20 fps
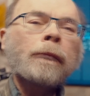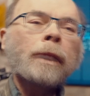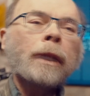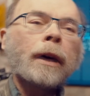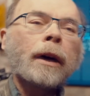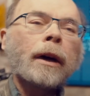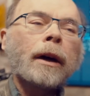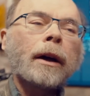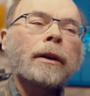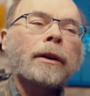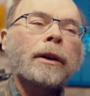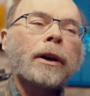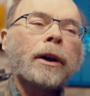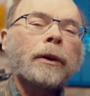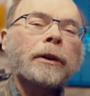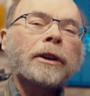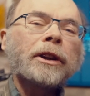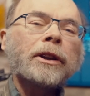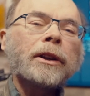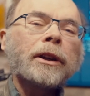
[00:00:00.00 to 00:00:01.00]

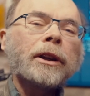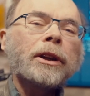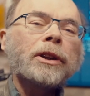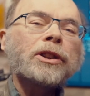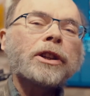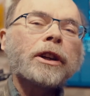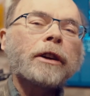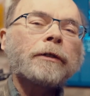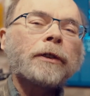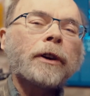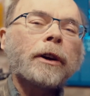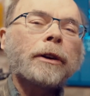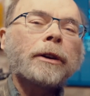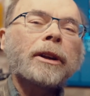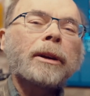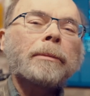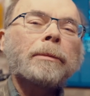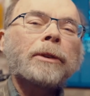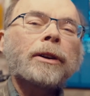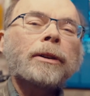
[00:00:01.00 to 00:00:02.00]
No, EGFR
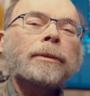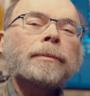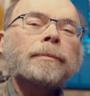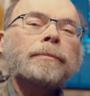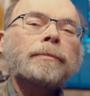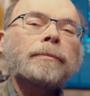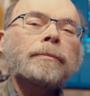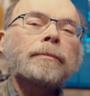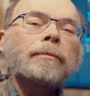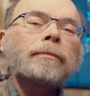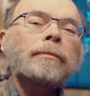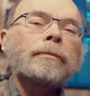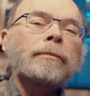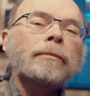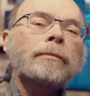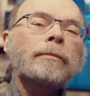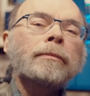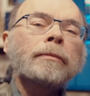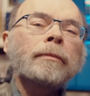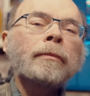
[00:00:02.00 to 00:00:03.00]
inhibitor,
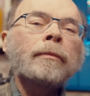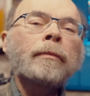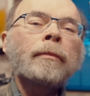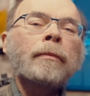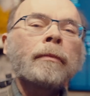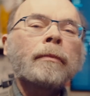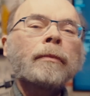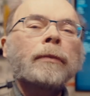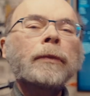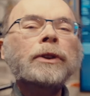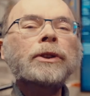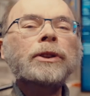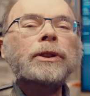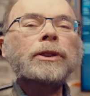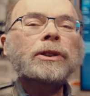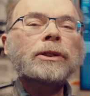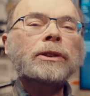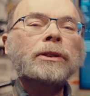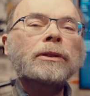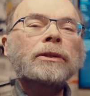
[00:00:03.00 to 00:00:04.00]
which
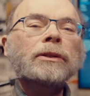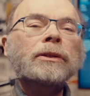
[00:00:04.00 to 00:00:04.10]
is,